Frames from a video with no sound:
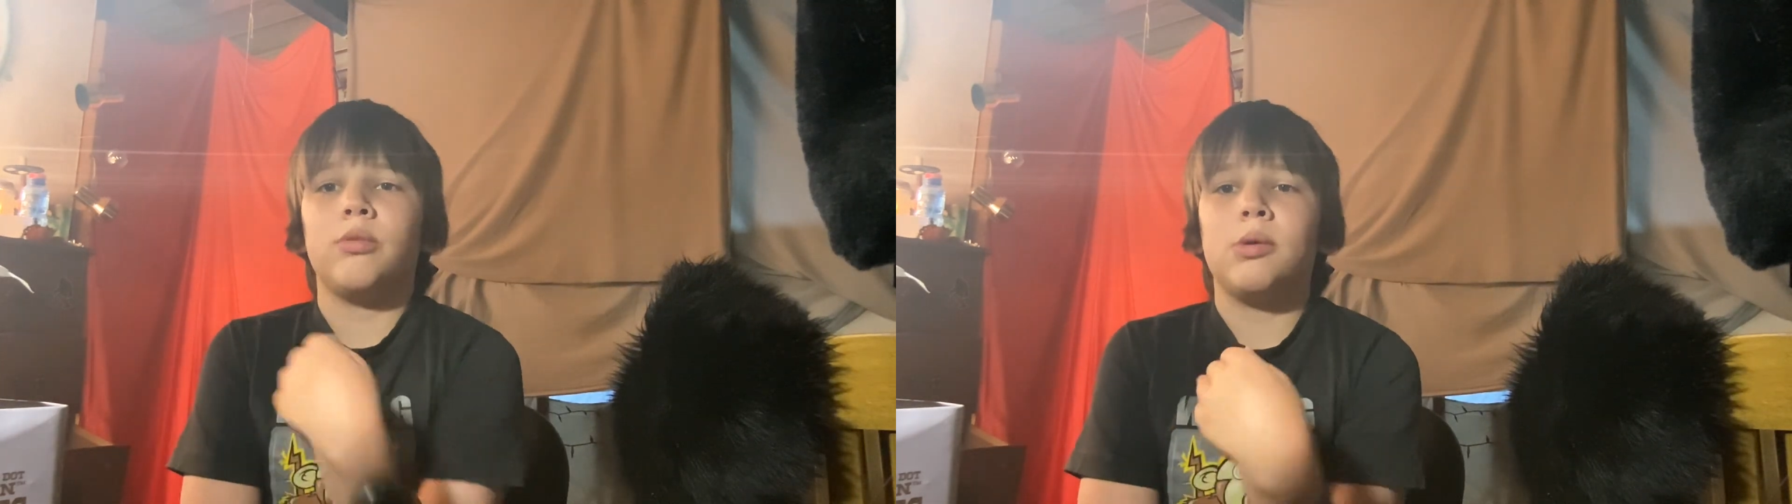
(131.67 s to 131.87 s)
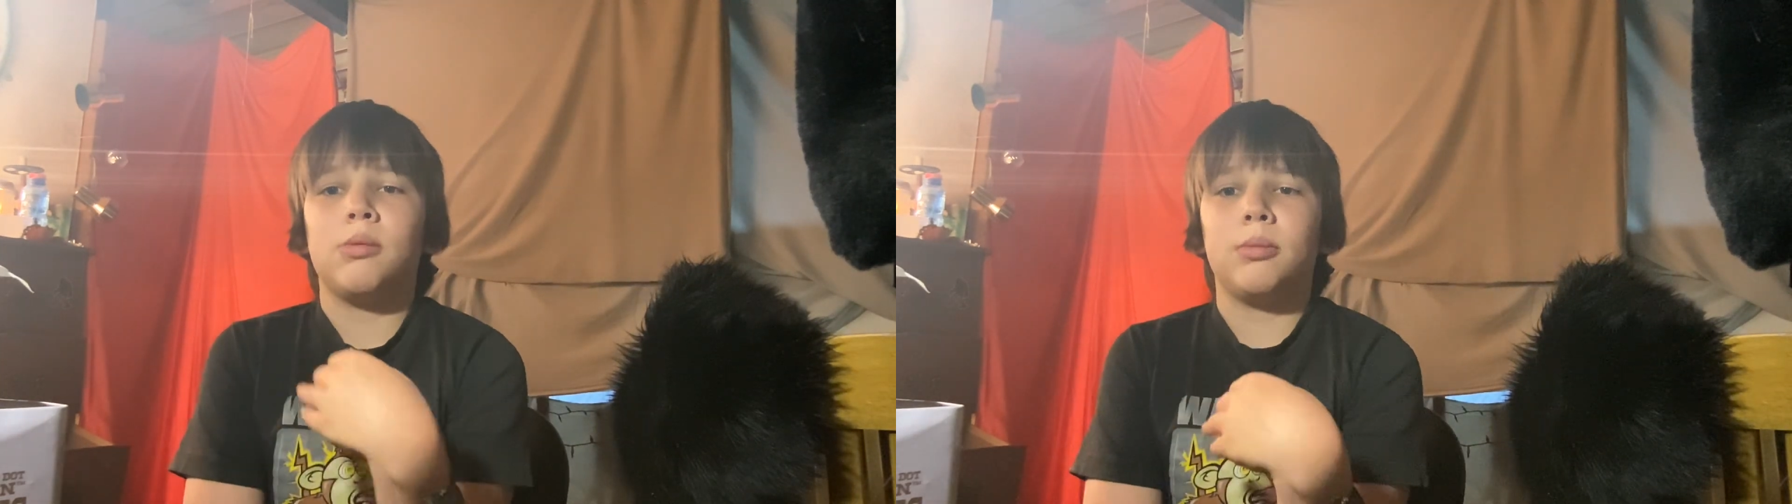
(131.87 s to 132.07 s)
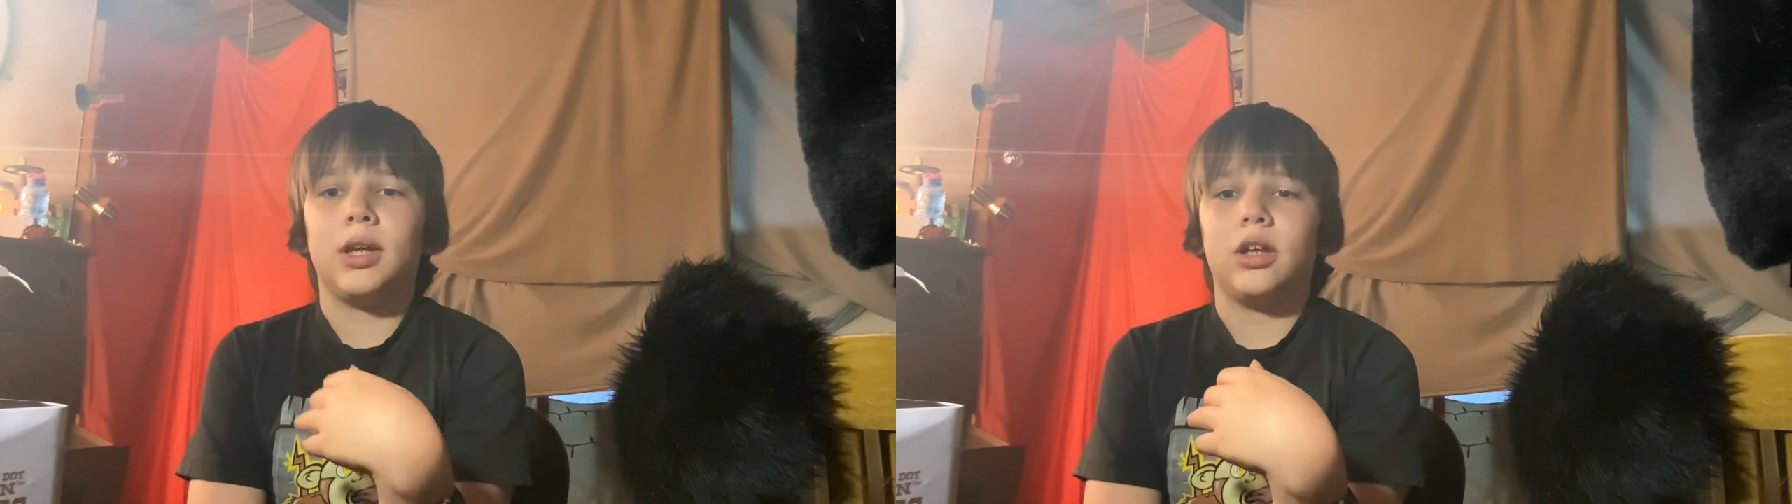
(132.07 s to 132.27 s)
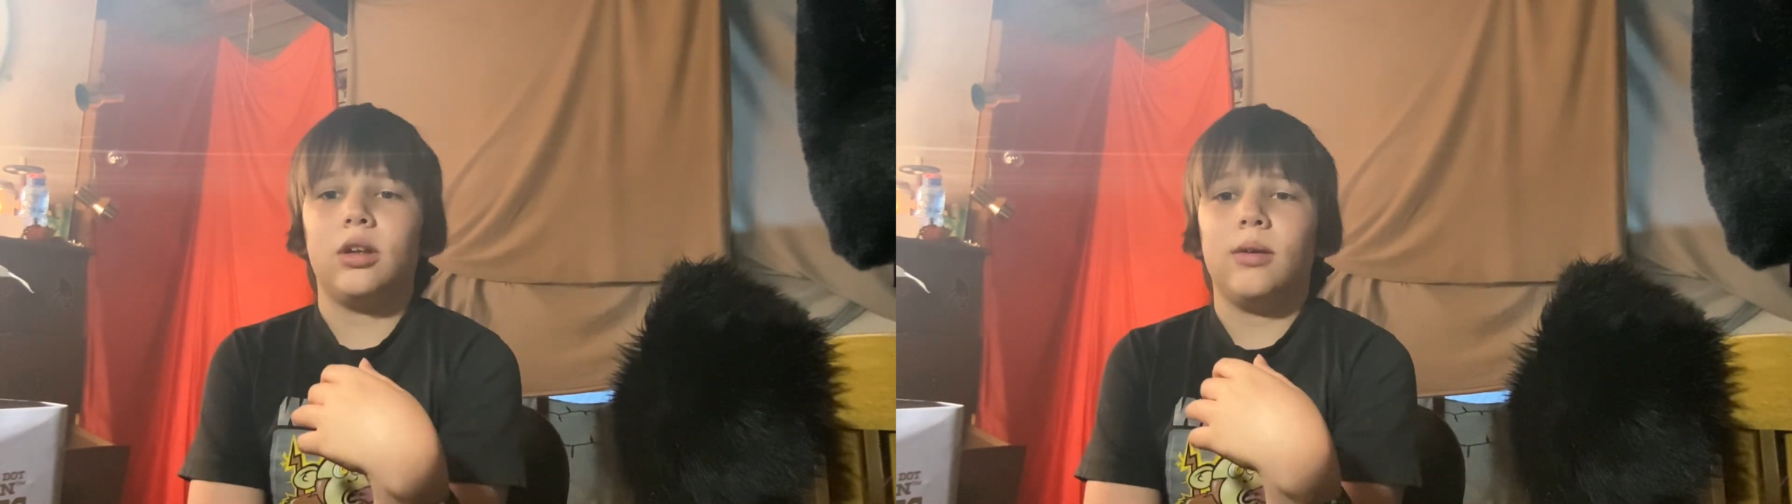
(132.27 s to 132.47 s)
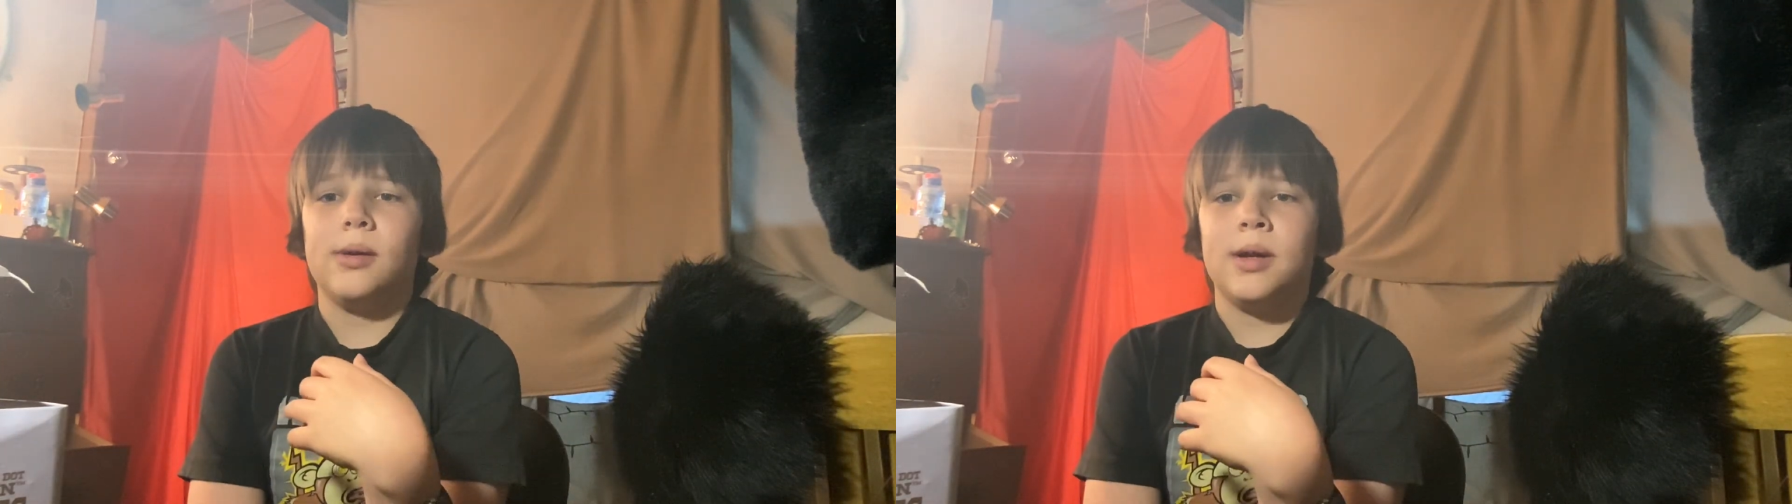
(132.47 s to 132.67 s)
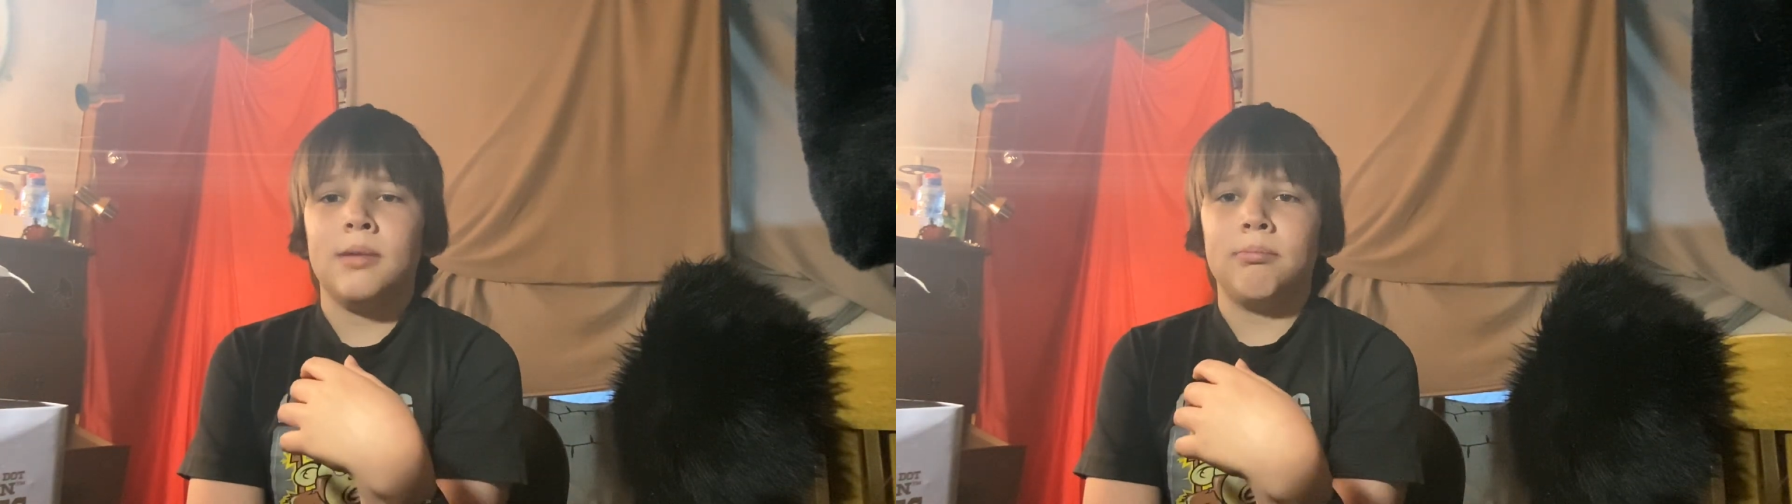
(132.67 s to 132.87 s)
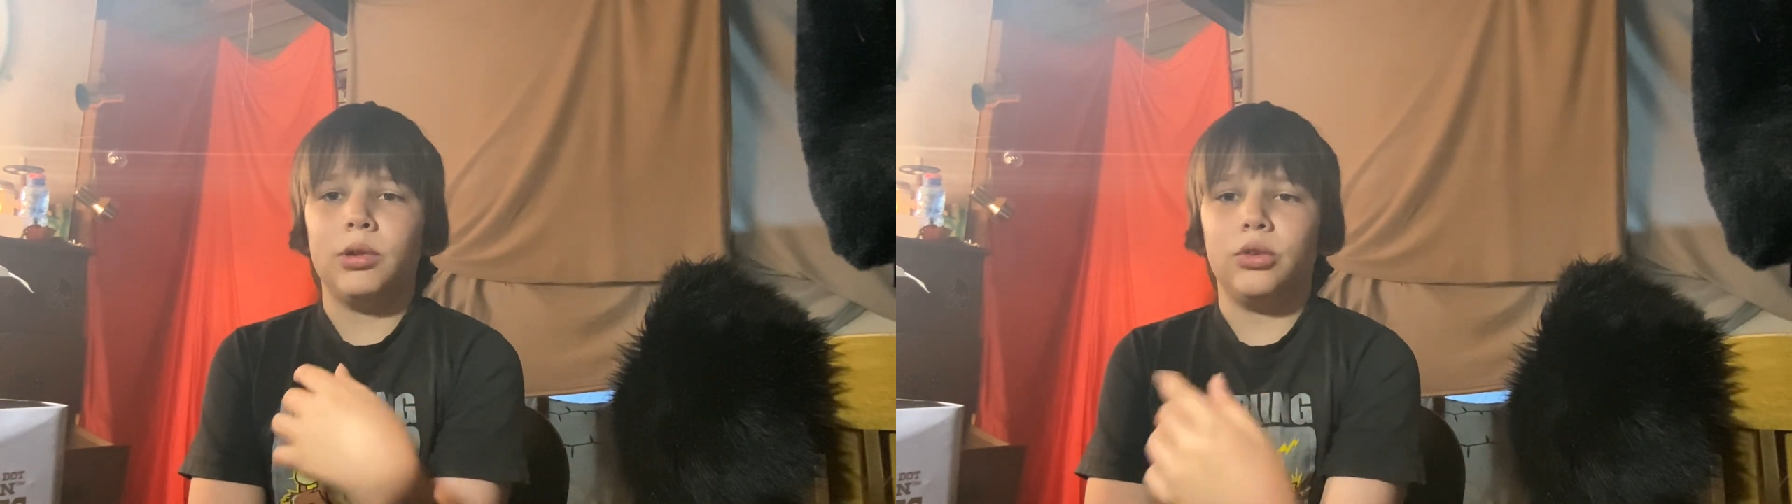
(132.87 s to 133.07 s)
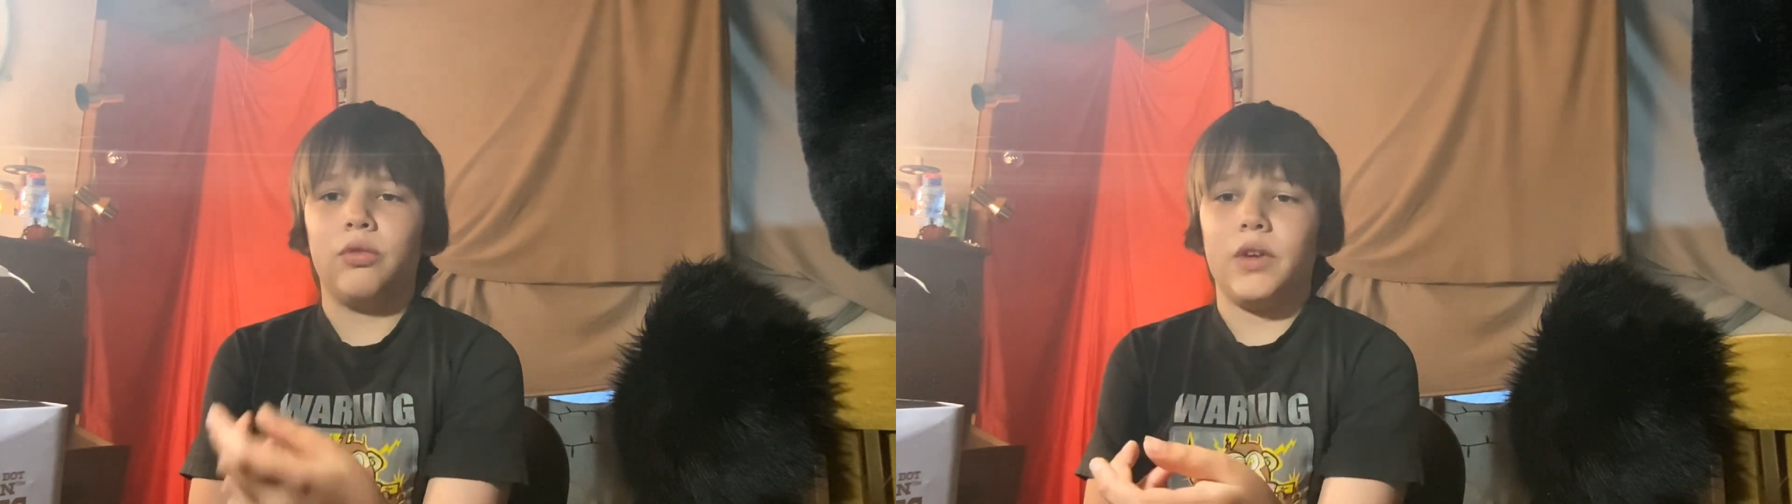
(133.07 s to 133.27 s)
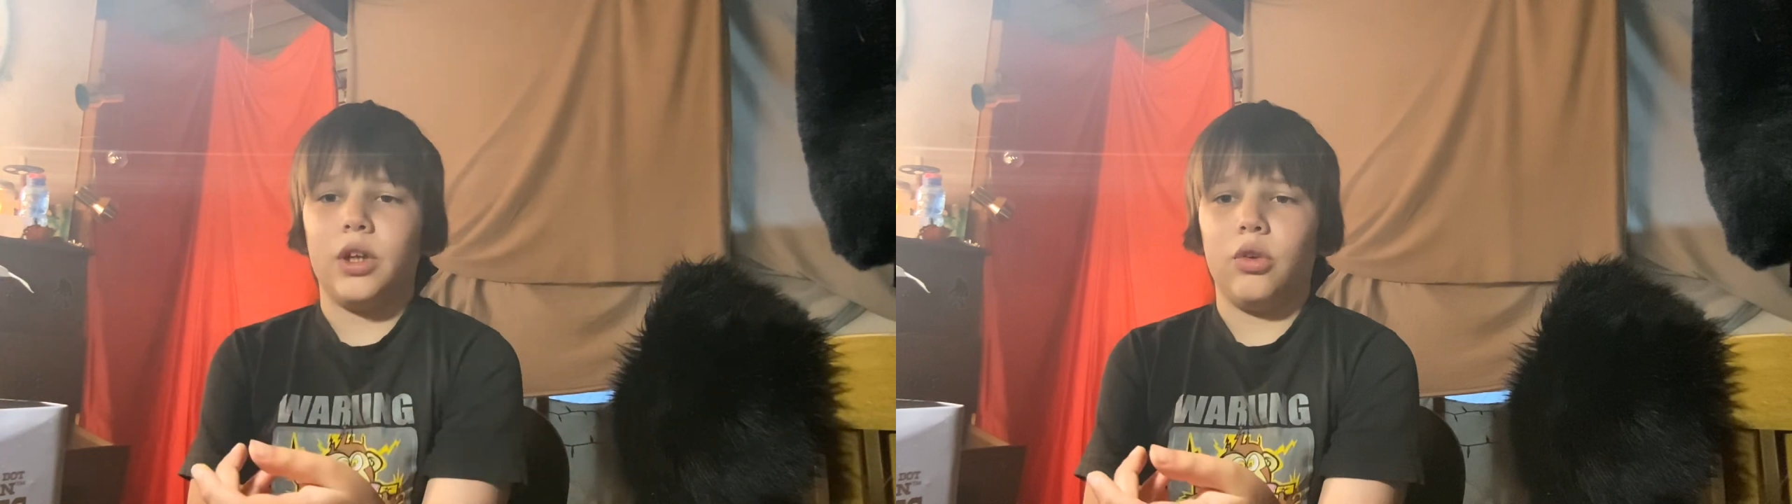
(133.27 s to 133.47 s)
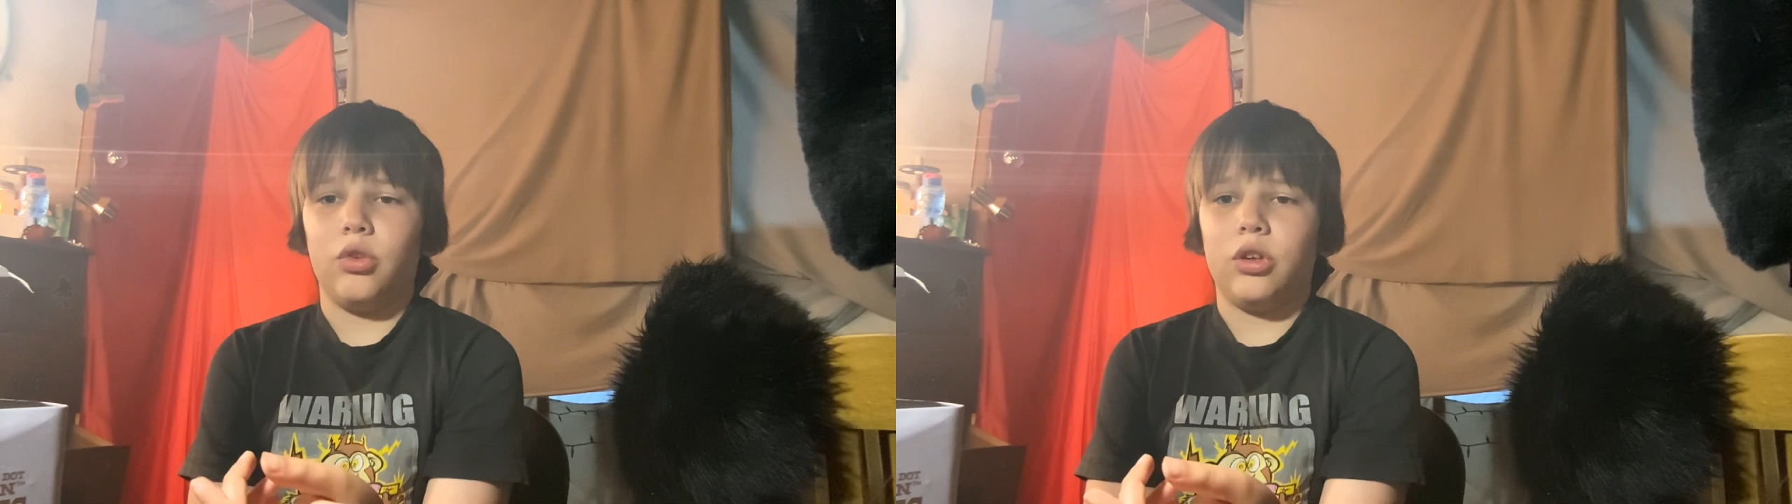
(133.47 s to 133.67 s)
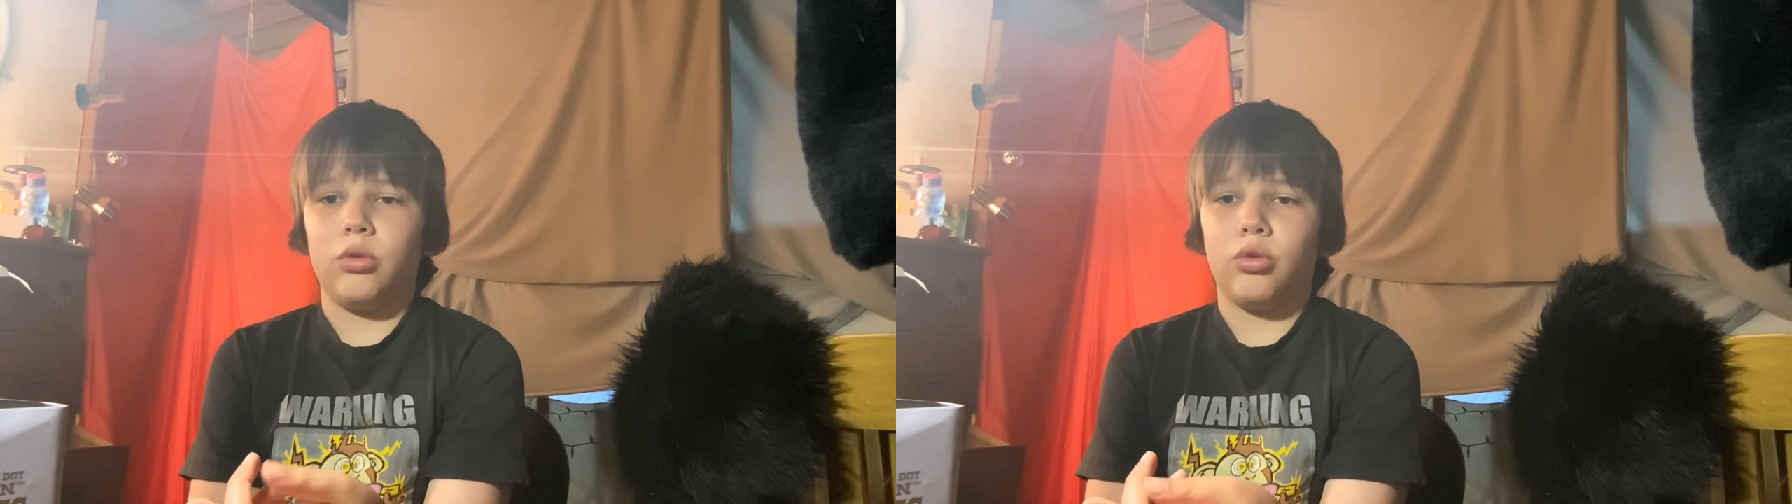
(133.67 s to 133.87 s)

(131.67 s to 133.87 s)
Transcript: people making balloon videos, and